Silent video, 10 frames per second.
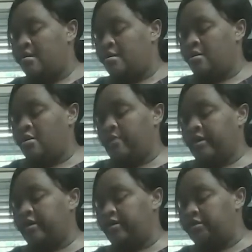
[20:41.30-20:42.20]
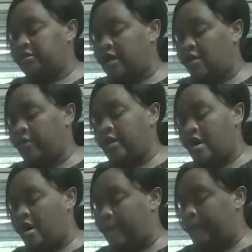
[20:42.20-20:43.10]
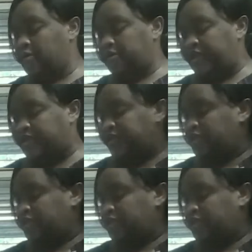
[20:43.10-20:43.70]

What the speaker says: Oh my goodness, y'all. We almost at that